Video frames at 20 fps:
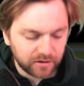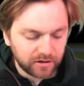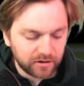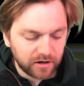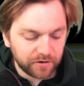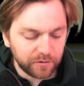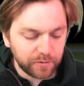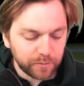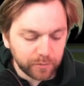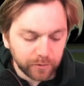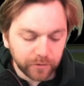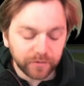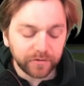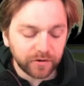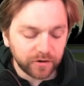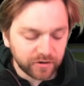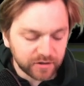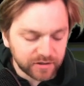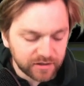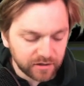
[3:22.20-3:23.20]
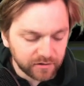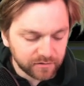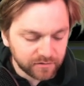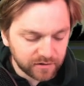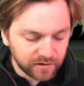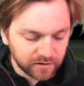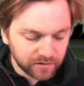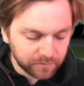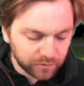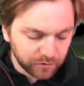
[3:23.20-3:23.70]
Have we proved
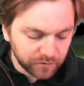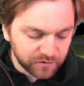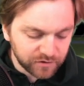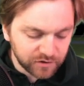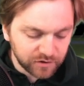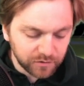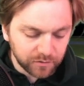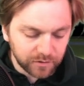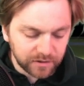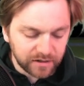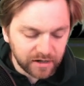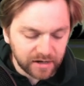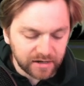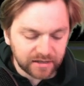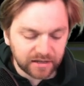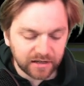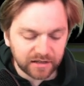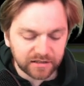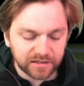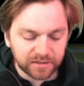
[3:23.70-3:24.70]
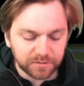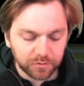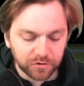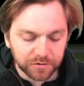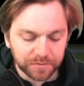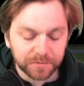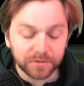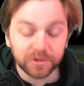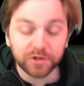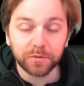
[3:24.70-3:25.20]
ourselves, proved to you a dedicated
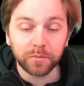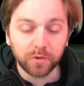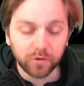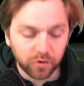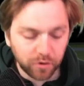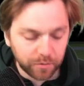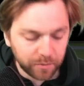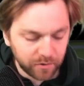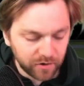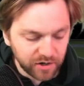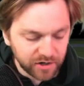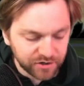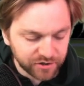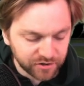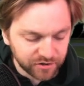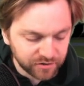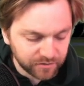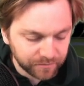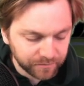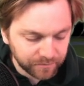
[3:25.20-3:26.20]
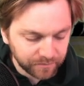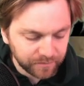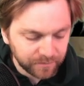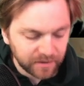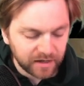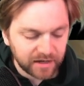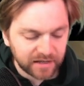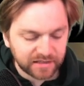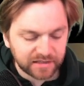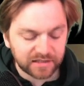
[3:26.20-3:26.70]
sportsmanship and cooperation?
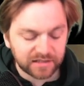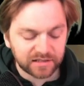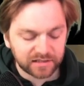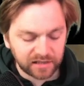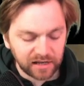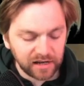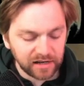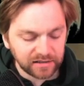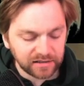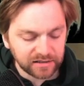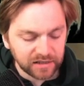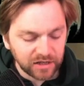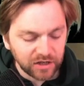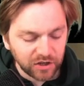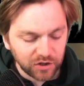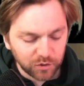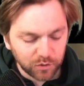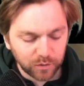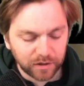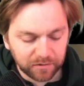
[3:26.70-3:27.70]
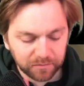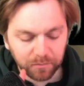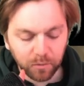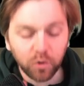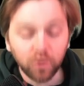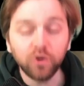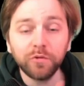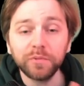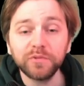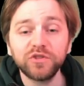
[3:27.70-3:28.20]
It's a start. You will have
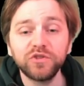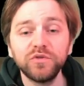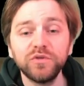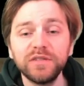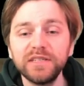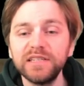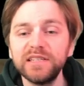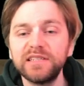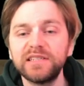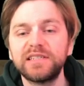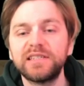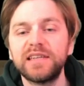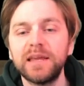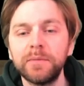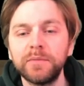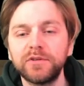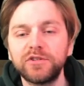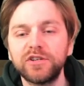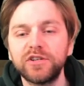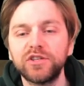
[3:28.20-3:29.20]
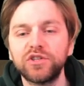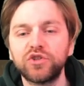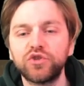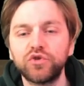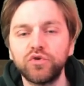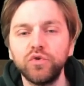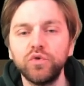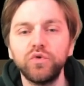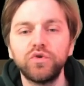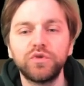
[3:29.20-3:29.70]
more opportunities to demonstrate the
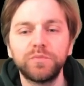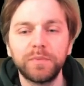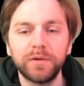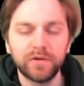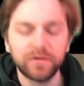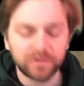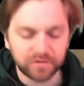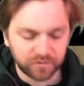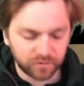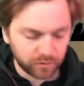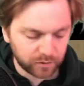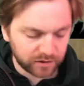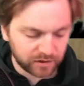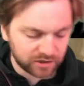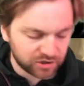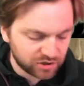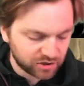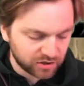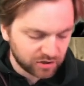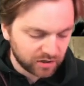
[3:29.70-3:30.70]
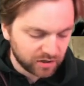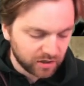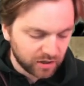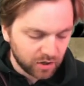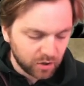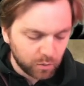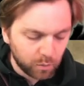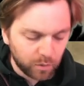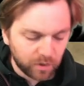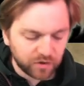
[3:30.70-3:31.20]
true spirit of Quidditch.
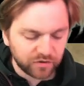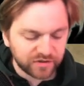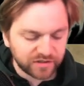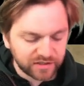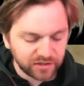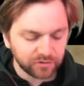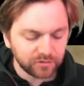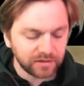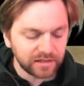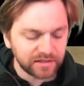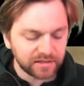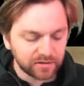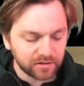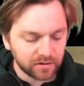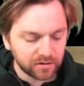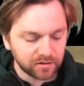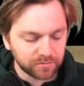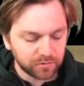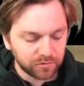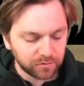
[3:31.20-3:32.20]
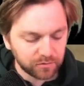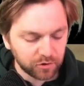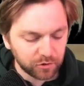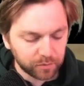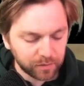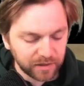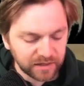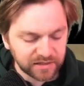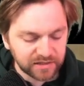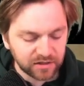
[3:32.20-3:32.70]
While you still need to earn your
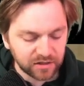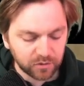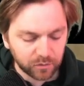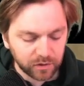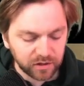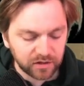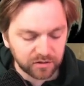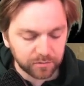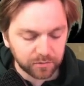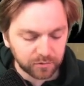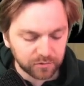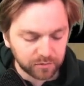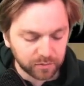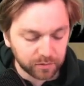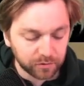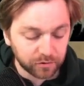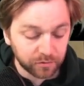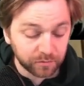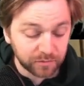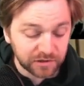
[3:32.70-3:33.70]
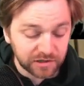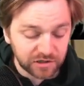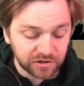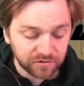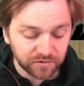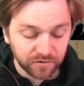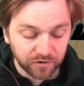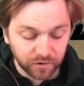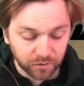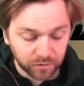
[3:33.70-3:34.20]
place in the Quidditch
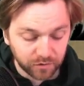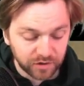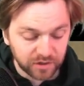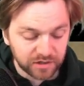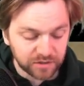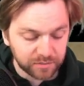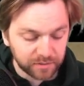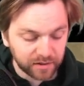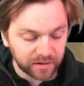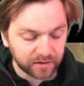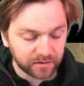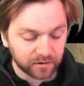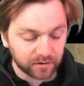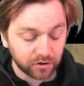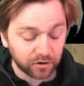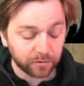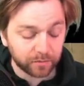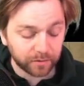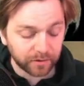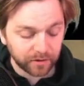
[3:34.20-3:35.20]
competition with the Quidditch Play Cup,